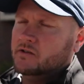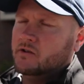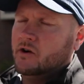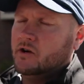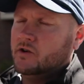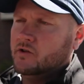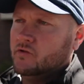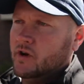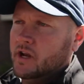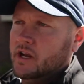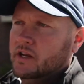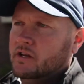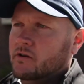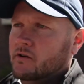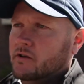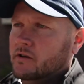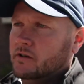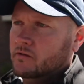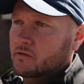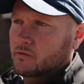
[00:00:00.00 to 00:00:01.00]
are trained
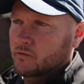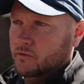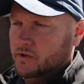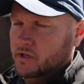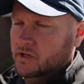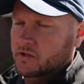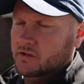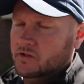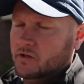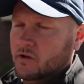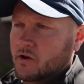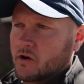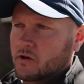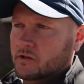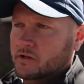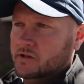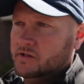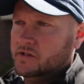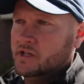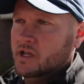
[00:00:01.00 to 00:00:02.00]
on, or the
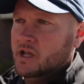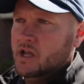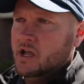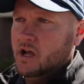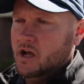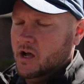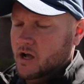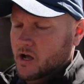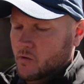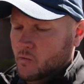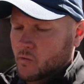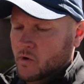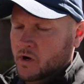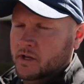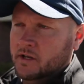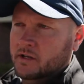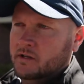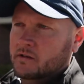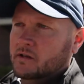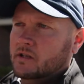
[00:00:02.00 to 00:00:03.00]
installers.
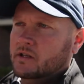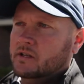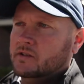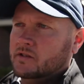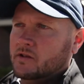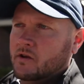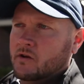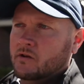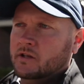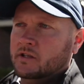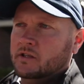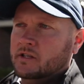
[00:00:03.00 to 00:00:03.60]
One, installing